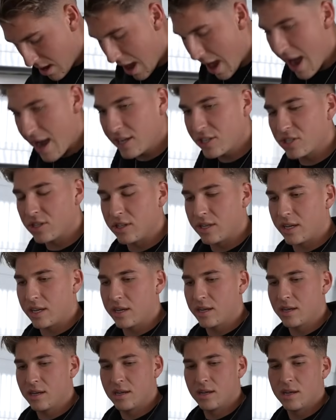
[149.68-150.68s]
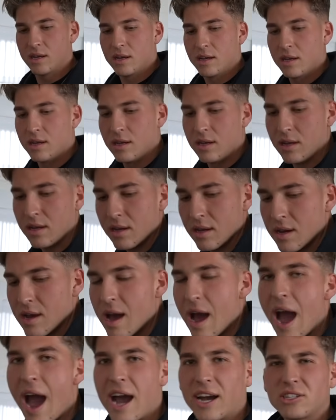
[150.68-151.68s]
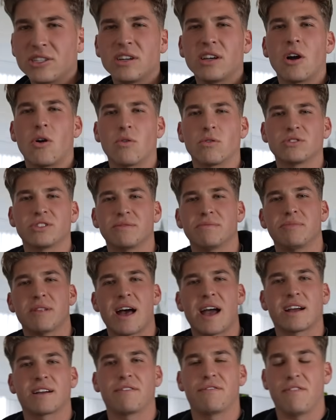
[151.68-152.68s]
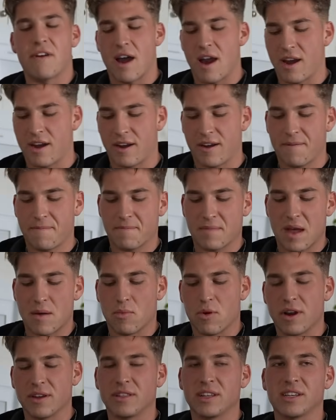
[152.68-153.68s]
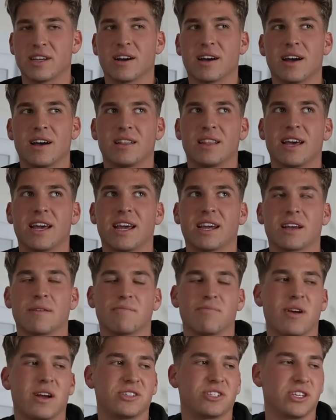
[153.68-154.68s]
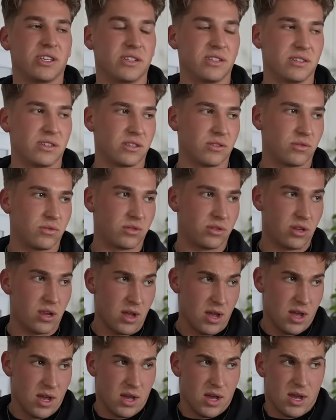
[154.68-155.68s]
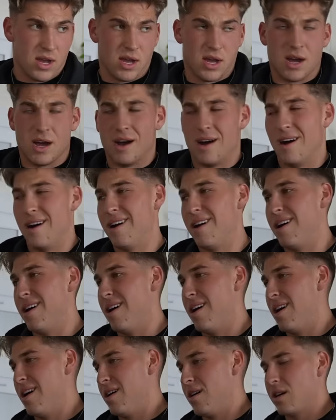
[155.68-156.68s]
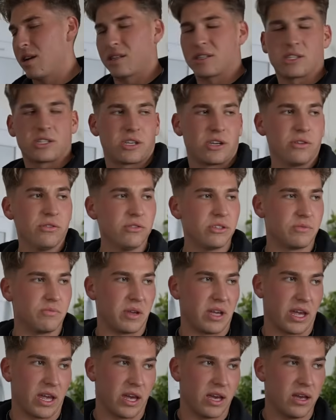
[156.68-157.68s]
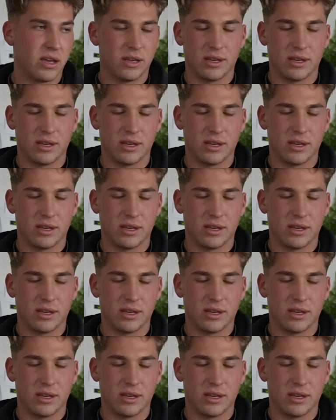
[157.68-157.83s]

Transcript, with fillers: Actually, actually, orange and black fire. I'm wearing the YoungLA compression. Uh, excuse me.